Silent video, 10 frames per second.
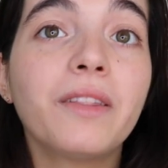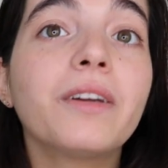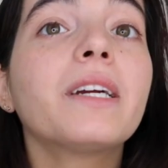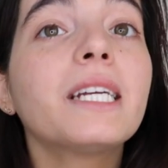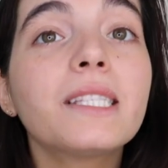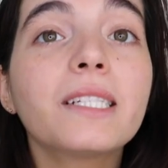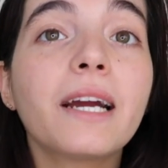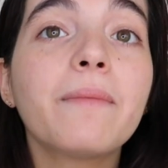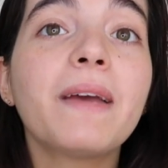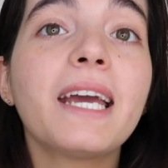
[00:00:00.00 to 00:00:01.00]
on their
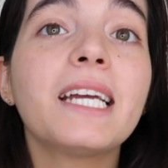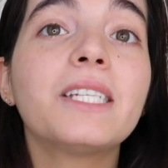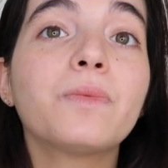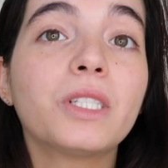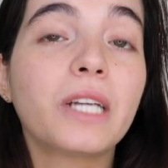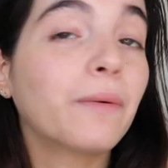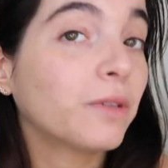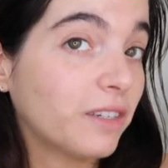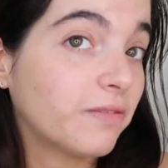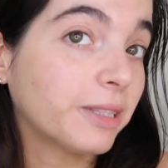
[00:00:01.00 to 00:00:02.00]
Instagram page, which I
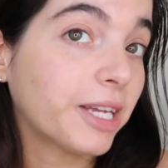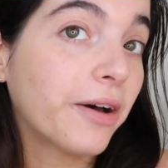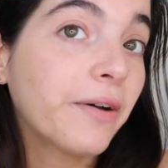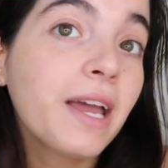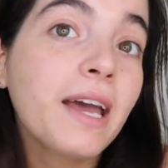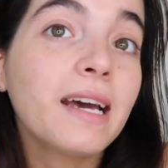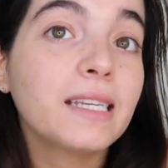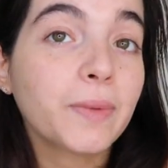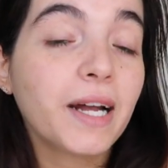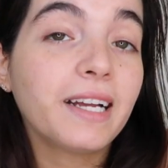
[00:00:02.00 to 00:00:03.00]
will leave below,
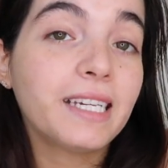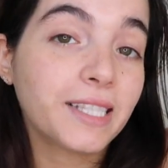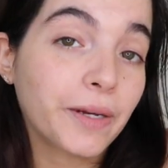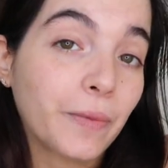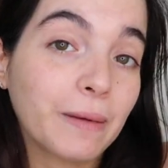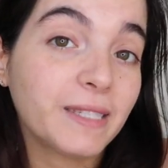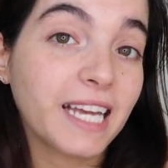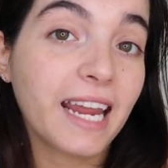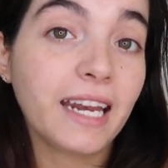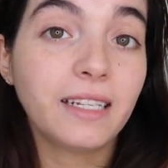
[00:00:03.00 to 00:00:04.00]
as well as their
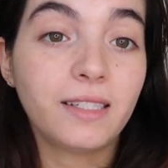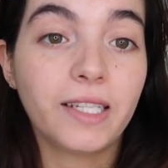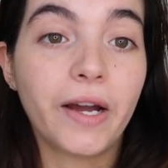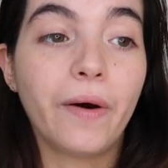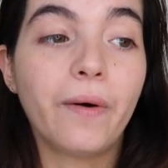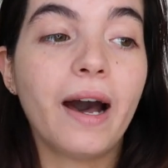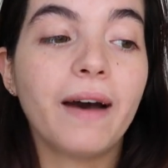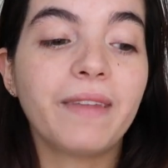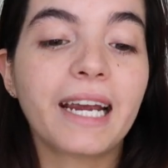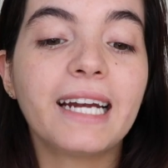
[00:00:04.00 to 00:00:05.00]
website. So
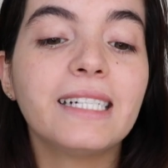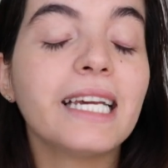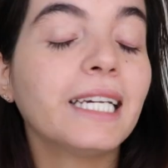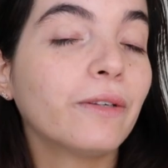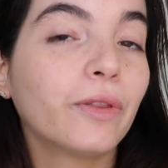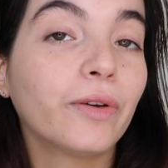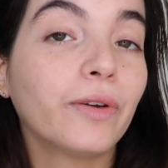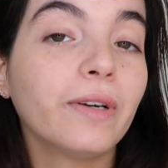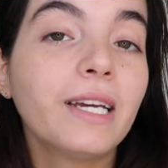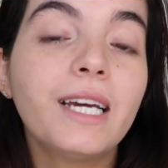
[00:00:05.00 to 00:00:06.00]
they kind of take you
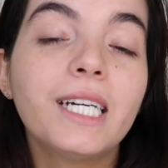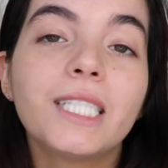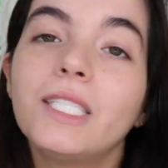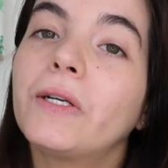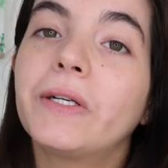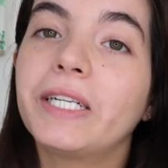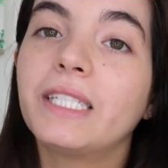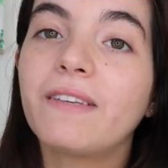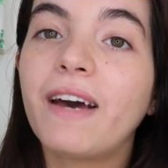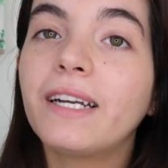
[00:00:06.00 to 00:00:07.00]
through
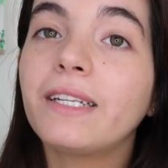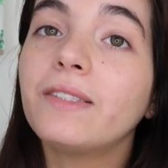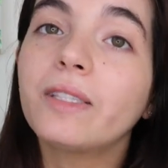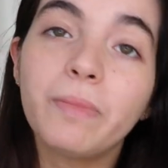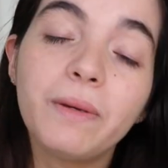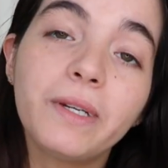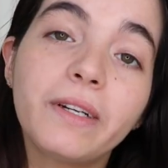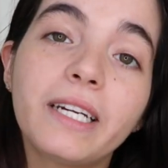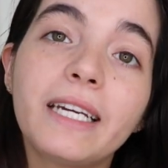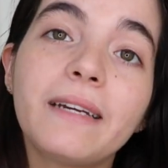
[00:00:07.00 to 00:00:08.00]
tutorials of how to use the BB
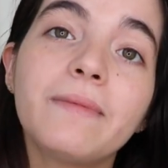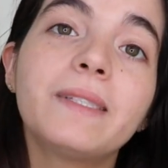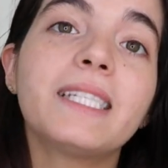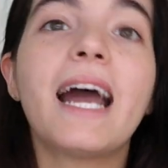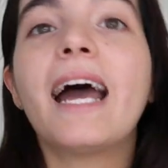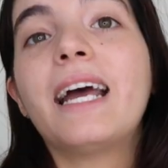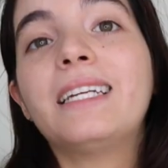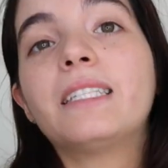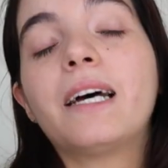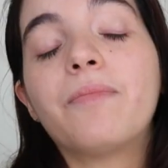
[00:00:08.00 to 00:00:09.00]
creams
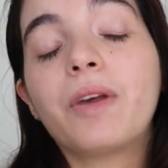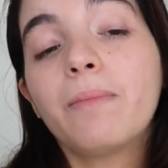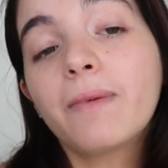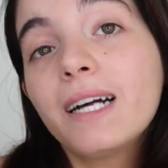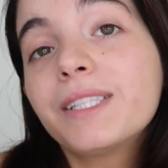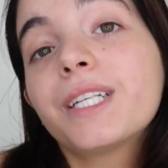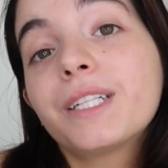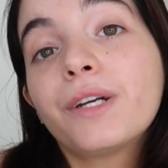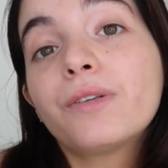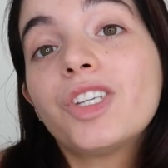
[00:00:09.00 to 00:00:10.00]
and their
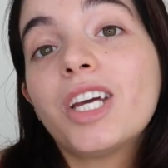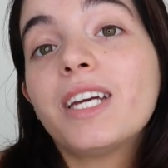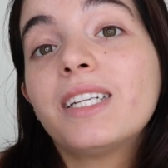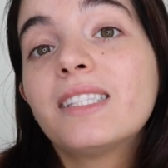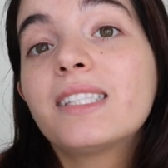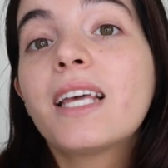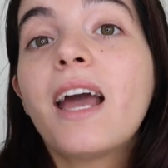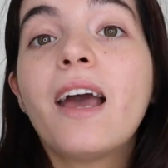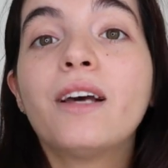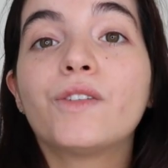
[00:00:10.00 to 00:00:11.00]
bronzing lotions,
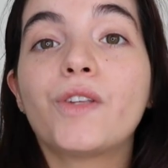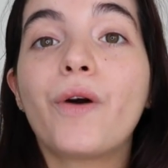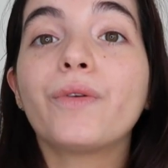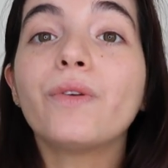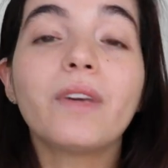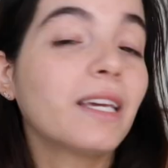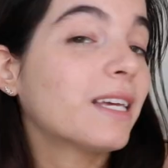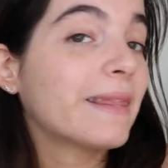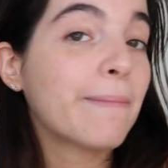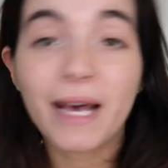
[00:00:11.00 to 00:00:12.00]
so you could
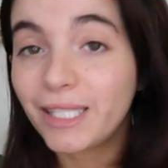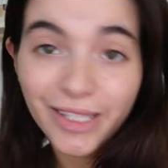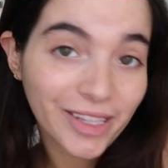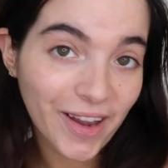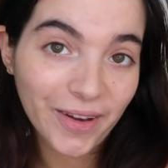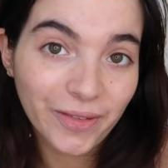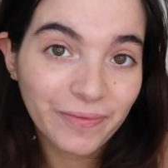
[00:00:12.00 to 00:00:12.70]
get the best glow.